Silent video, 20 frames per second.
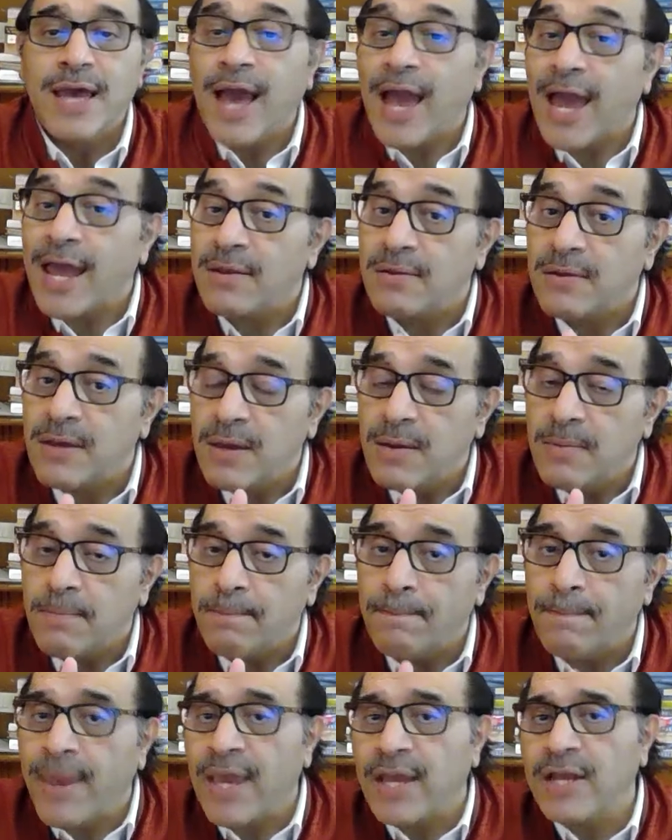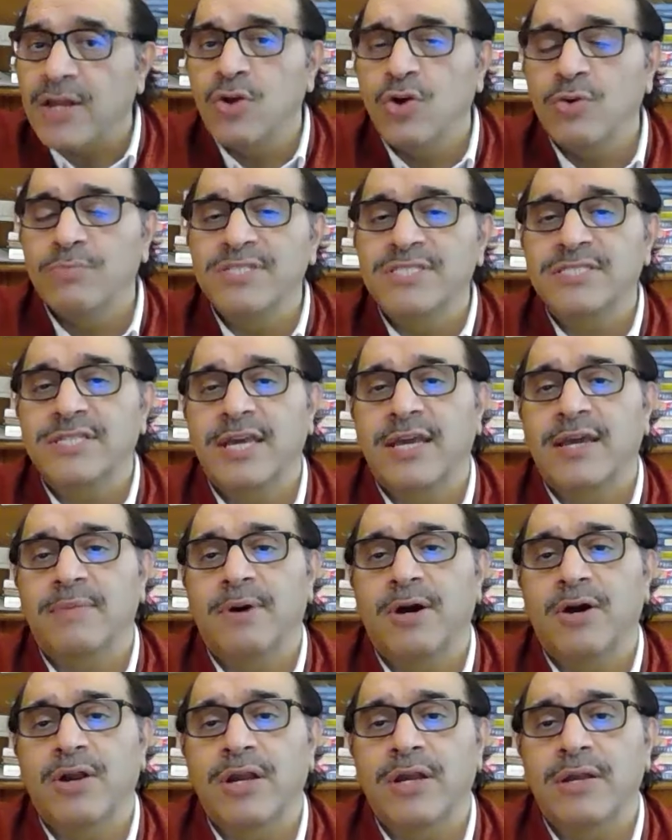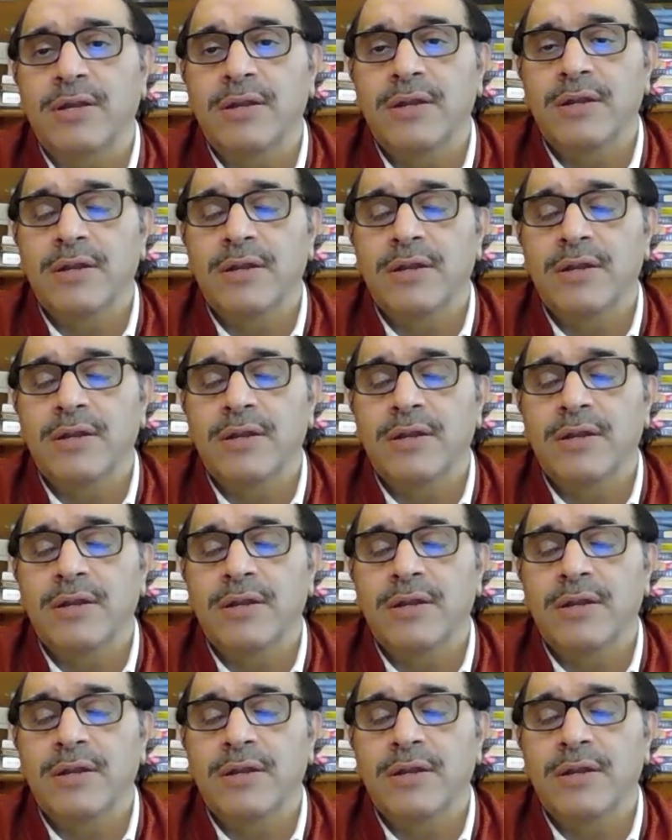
And make no mistake about it,